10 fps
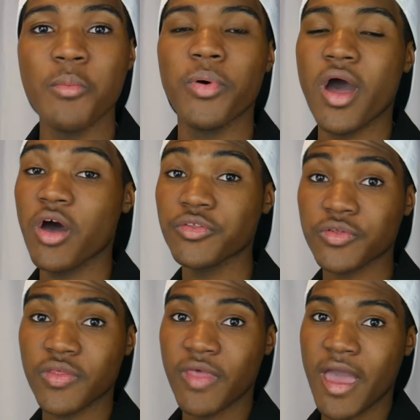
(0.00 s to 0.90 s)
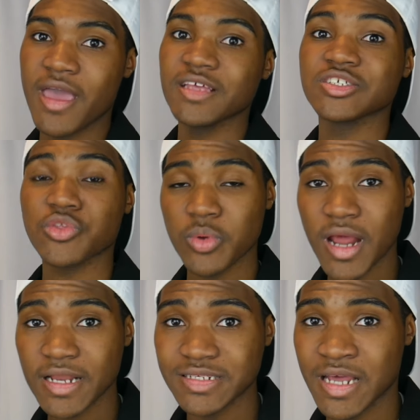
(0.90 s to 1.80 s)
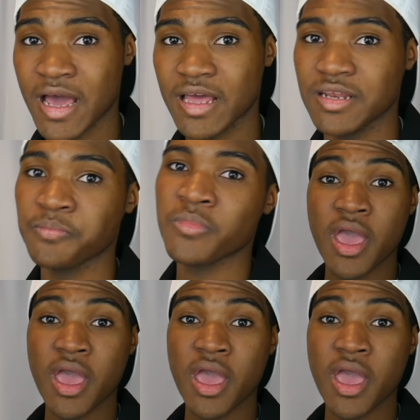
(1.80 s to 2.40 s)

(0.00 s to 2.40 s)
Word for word: But other than that, it's $3.99.